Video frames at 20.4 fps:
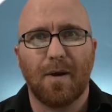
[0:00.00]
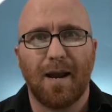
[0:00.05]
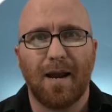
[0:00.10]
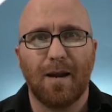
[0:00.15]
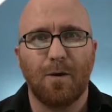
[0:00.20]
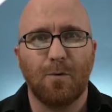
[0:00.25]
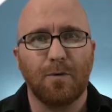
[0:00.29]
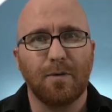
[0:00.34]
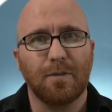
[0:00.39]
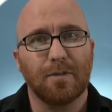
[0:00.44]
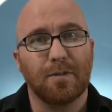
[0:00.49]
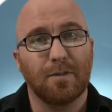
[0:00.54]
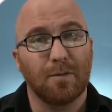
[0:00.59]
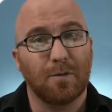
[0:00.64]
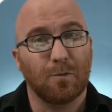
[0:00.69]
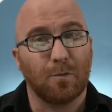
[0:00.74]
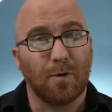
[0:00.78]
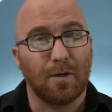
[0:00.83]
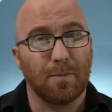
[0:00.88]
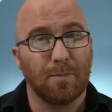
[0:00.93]
I would
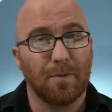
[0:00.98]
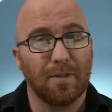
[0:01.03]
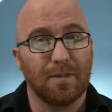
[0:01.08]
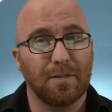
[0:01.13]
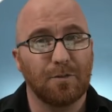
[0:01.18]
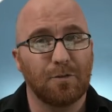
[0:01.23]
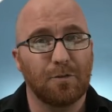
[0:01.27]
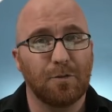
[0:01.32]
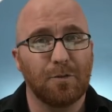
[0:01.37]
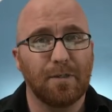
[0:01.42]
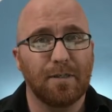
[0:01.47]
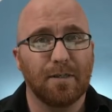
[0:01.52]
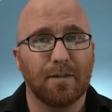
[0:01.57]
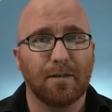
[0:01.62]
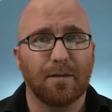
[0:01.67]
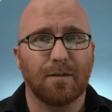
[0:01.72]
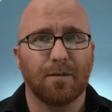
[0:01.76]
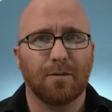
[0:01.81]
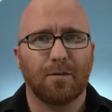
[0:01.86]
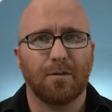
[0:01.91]
recommend that you get
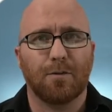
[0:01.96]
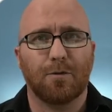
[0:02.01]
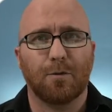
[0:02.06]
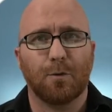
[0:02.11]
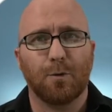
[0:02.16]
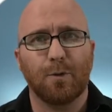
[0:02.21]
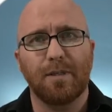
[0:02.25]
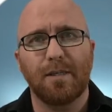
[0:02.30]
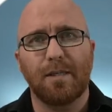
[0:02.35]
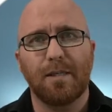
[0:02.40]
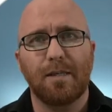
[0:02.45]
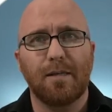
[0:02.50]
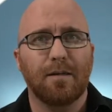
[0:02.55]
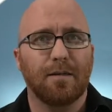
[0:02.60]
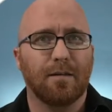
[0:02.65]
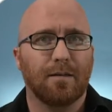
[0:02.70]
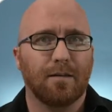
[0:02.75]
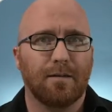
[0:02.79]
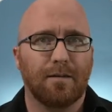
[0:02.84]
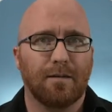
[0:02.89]
3
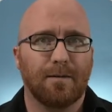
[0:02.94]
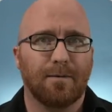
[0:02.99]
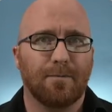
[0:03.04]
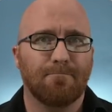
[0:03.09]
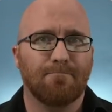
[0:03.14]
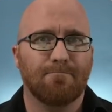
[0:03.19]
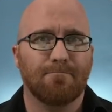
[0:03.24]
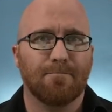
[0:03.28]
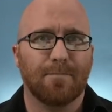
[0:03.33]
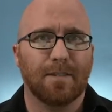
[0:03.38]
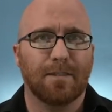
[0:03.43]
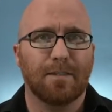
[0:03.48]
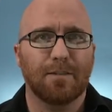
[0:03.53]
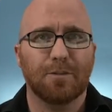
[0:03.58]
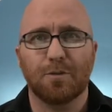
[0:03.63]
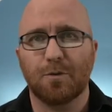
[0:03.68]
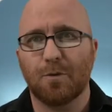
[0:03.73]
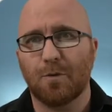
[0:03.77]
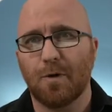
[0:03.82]
additional